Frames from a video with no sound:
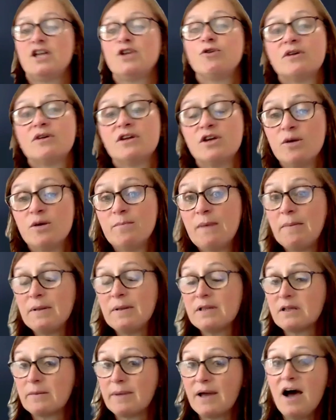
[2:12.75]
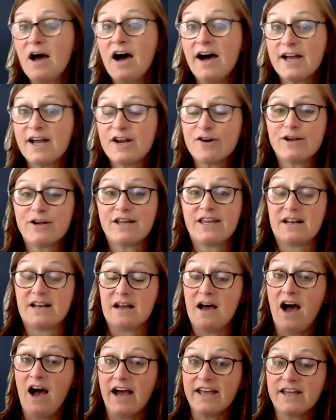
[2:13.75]
You can come up a little bit higher and
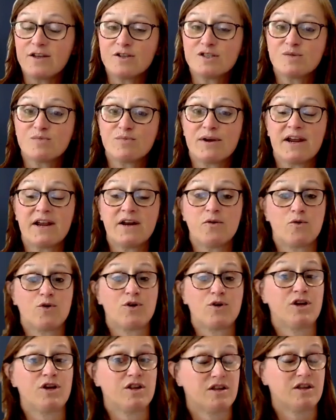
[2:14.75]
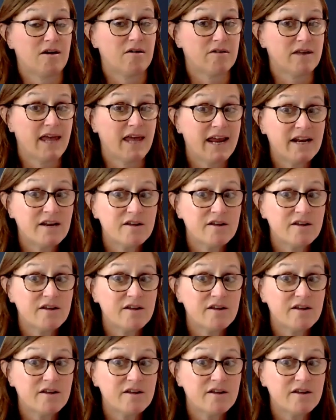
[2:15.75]
get a high ankle sprain, or you can get the